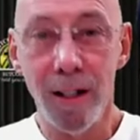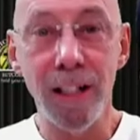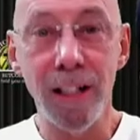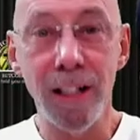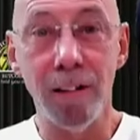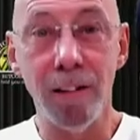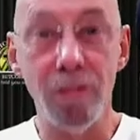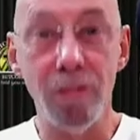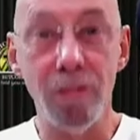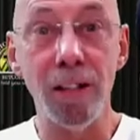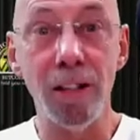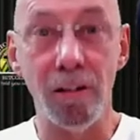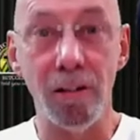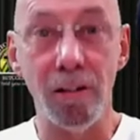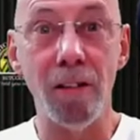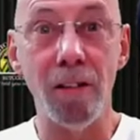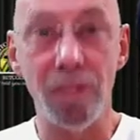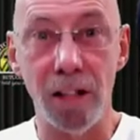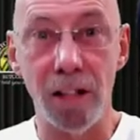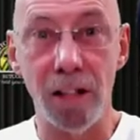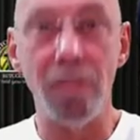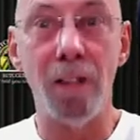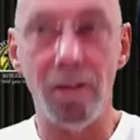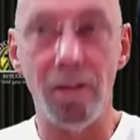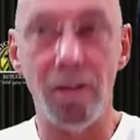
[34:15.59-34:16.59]

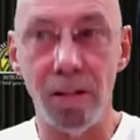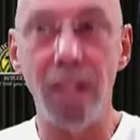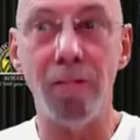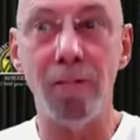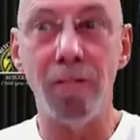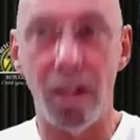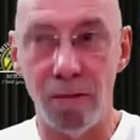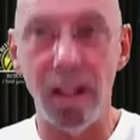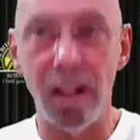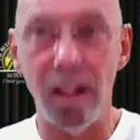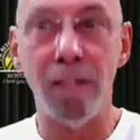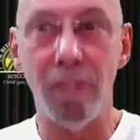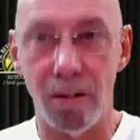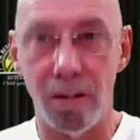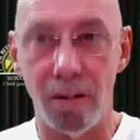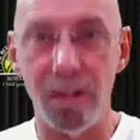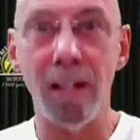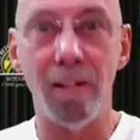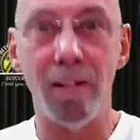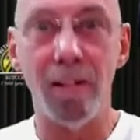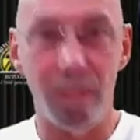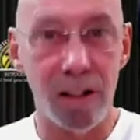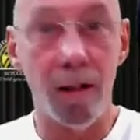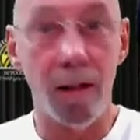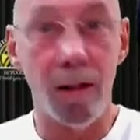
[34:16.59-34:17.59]

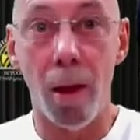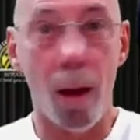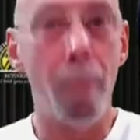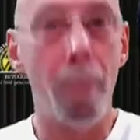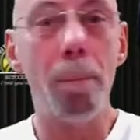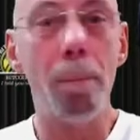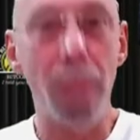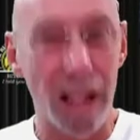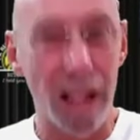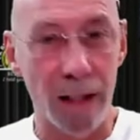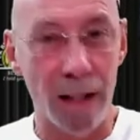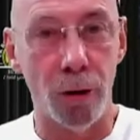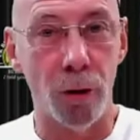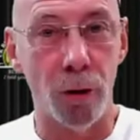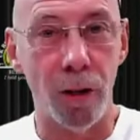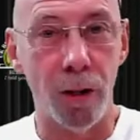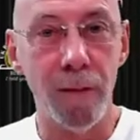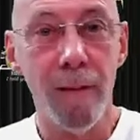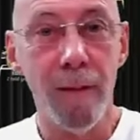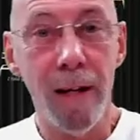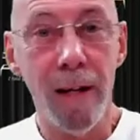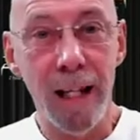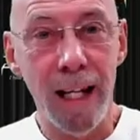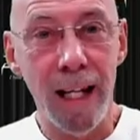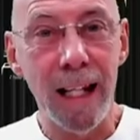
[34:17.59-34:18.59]
0.0000000 Bitcoin.